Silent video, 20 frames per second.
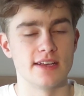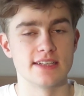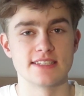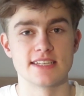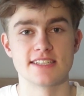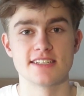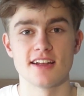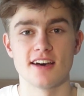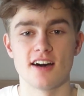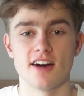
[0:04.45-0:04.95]
is
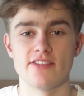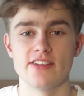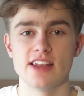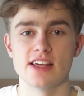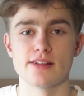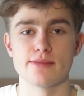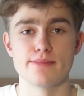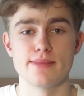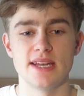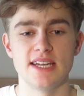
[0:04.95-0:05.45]
the start of a
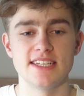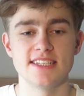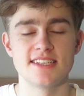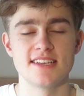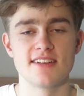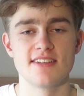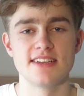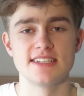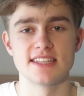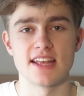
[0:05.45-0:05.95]
little mini
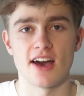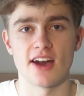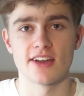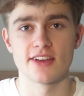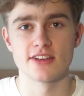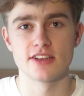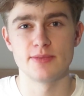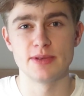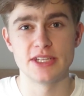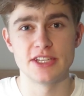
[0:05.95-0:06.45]
series that I'm
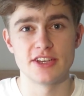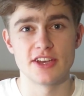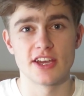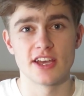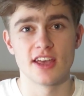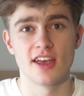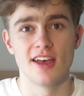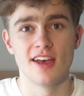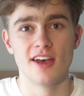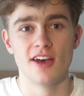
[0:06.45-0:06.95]
going to be
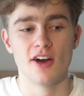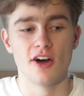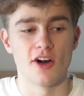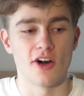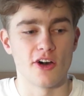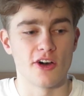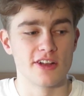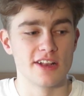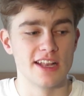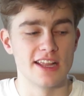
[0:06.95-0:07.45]
doing
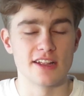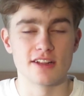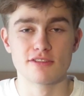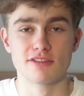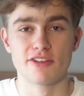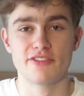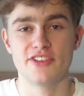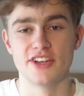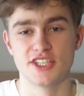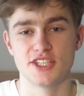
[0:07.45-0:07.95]
on little
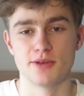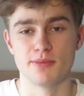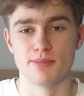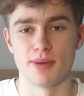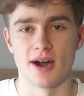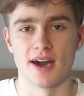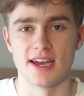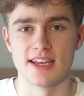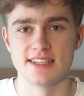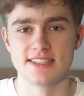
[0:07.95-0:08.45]
revision
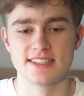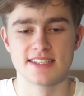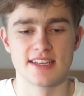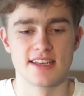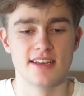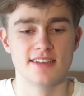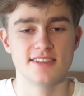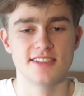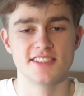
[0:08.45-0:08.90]
bites.